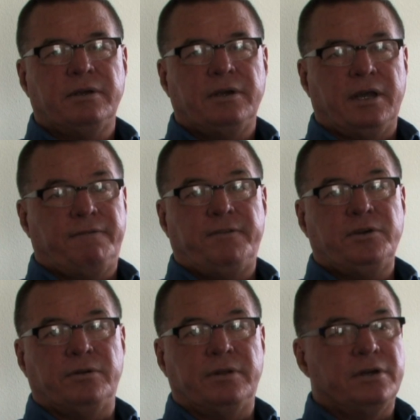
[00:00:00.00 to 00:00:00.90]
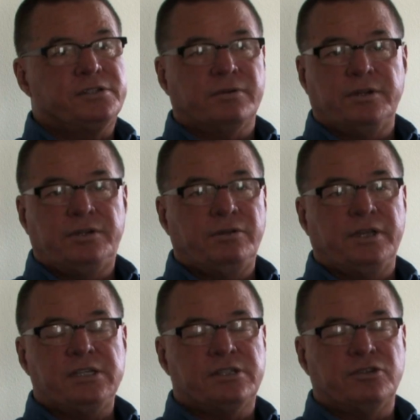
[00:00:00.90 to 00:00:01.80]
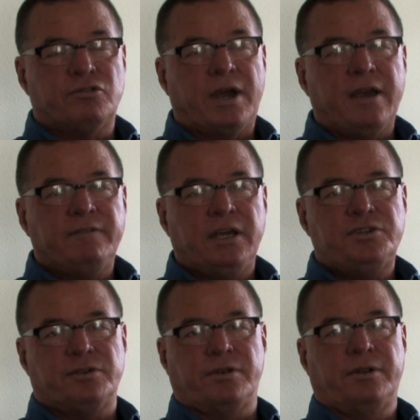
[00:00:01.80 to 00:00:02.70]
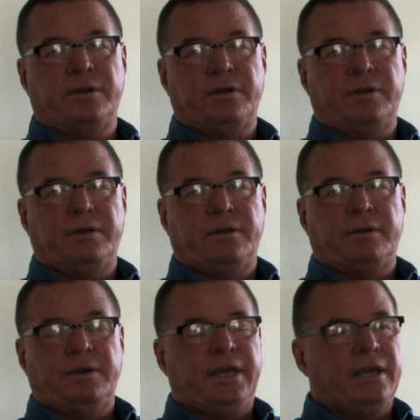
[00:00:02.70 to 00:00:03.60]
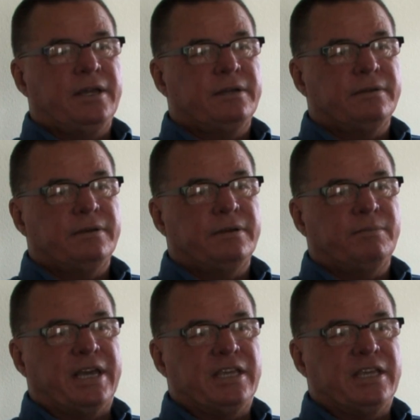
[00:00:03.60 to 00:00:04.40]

and food. Those are the two things that drive nature. And by